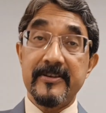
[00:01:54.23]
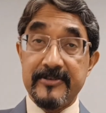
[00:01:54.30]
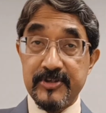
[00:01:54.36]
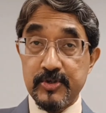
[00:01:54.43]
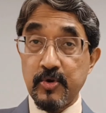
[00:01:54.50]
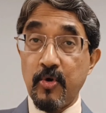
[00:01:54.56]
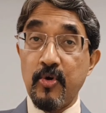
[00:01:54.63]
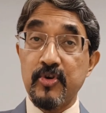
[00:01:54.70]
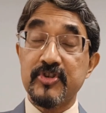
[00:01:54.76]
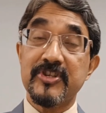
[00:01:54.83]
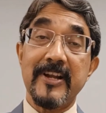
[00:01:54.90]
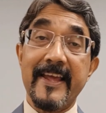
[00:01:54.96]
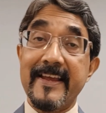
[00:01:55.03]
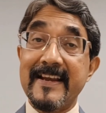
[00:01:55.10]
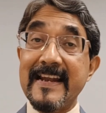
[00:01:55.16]
chores
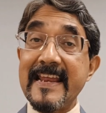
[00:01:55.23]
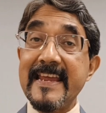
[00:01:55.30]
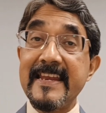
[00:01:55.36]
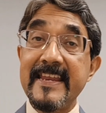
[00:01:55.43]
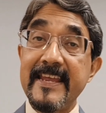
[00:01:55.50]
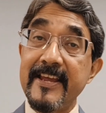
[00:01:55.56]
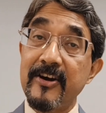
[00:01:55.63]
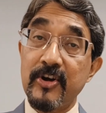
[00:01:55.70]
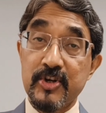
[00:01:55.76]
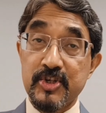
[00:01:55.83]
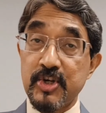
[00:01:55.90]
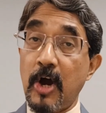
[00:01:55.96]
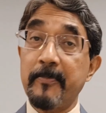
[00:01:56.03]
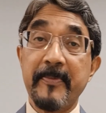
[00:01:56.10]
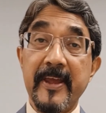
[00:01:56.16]
like cleaning or
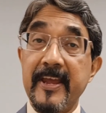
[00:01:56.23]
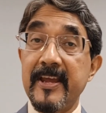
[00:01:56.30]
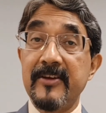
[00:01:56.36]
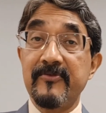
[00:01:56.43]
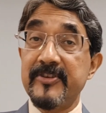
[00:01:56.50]
shopping,